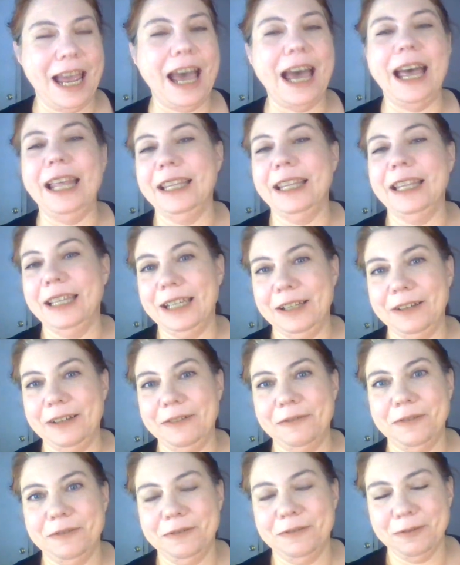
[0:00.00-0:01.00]
love
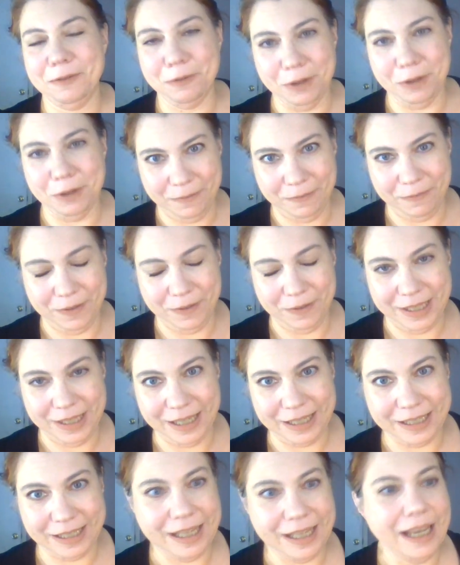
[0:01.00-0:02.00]
quantum
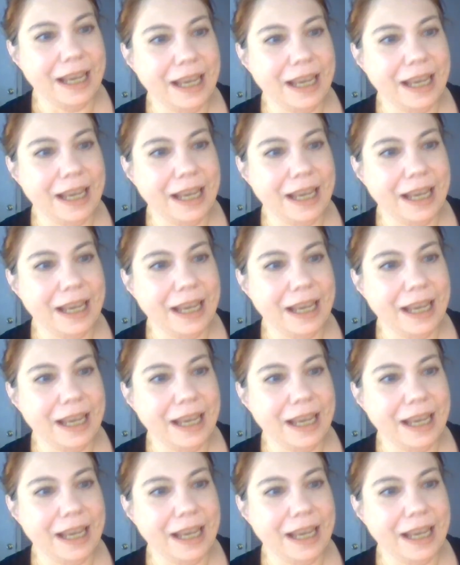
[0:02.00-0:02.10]
physics,